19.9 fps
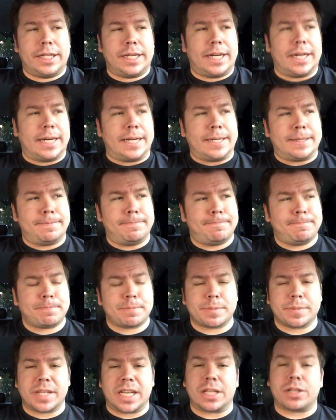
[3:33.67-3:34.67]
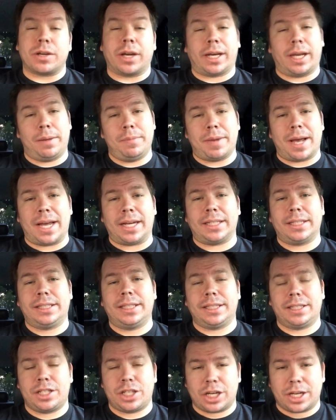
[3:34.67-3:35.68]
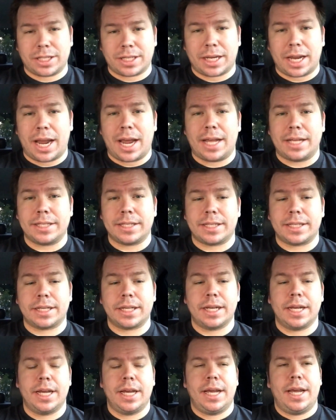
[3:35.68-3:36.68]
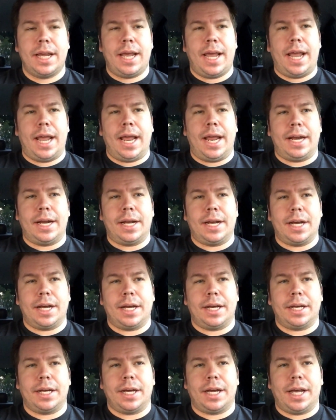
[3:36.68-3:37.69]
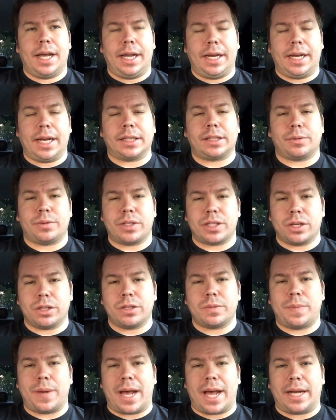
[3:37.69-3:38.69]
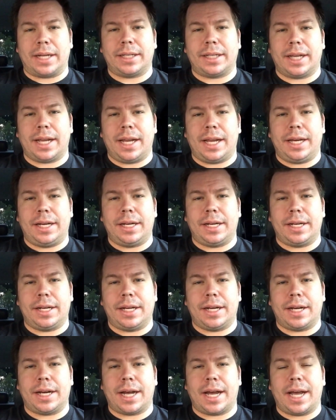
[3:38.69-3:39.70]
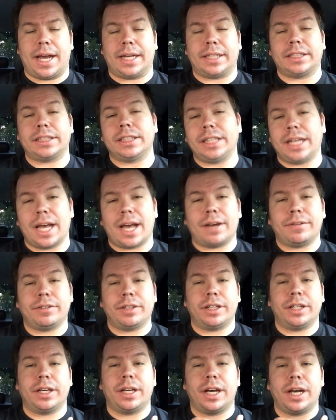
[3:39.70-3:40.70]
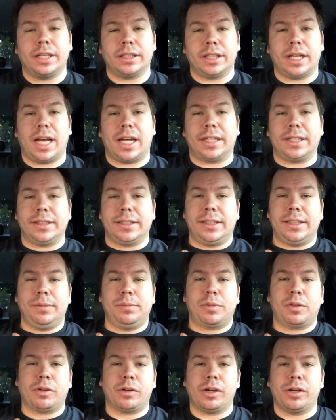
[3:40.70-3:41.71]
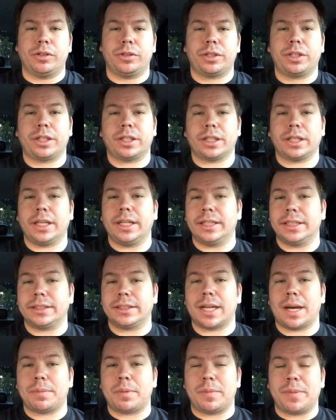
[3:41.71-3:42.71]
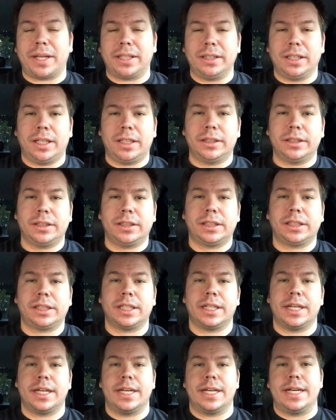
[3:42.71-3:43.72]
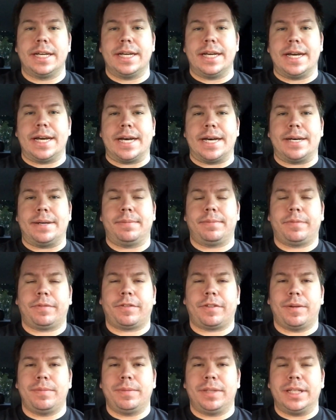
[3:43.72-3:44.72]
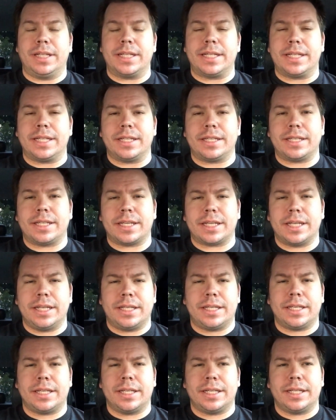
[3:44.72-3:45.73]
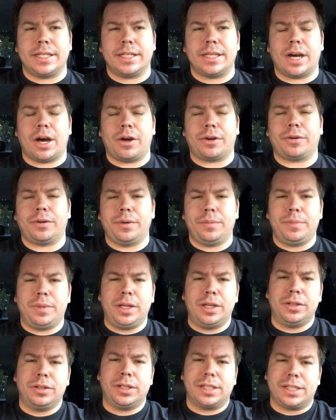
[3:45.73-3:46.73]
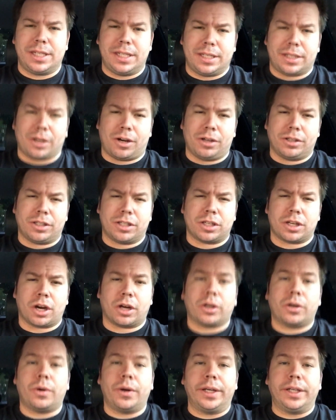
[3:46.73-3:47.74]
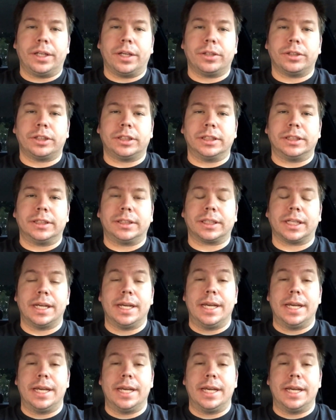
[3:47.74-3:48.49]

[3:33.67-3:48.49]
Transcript: So I came back, did the chest scans, and got the results back, and I actually have a lot of deep growth in the top of my lungs from this. It's a autoimmune disease called sarcoidosis,